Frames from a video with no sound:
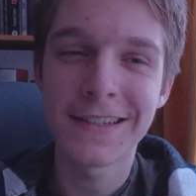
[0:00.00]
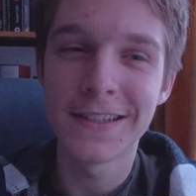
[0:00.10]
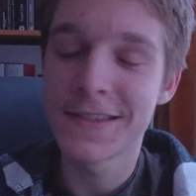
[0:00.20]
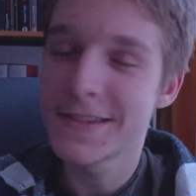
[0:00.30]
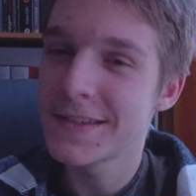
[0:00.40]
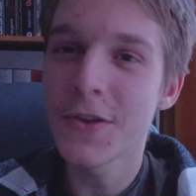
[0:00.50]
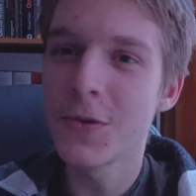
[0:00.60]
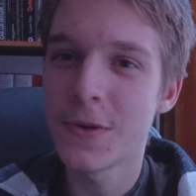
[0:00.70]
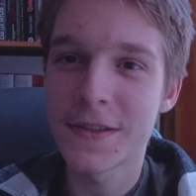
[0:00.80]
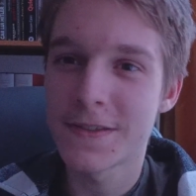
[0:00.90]

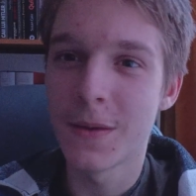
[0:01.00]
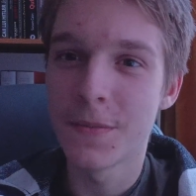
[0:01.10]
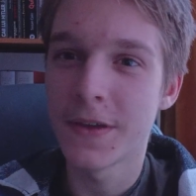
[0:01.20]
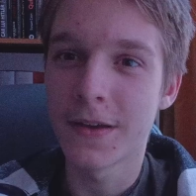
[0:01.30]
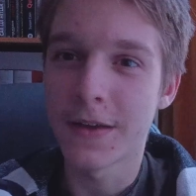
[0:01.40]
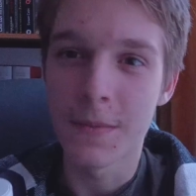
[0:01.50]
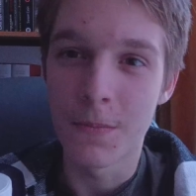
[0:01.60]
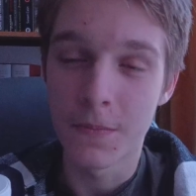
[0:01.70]
consider it something